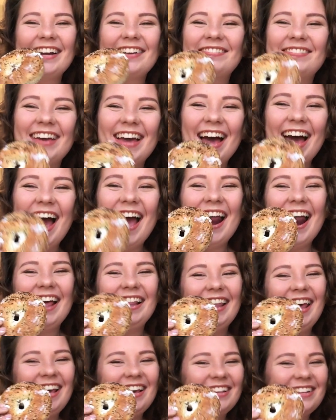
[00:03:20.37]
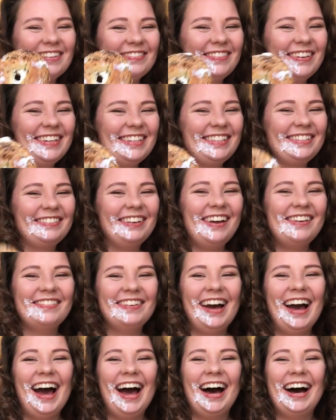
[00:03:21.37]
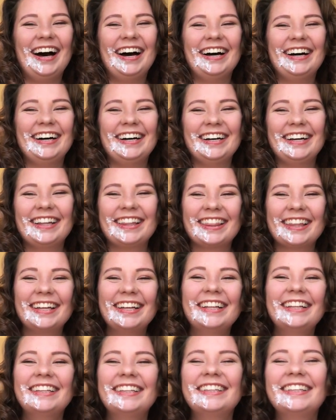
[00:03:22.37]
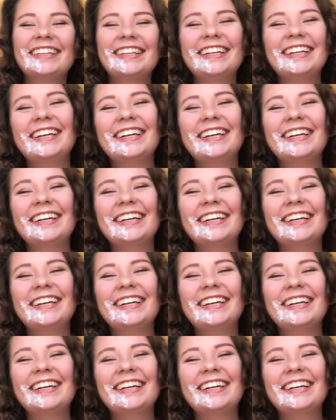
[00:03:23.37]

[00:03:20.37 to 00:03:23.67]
And I like to miss my mouth.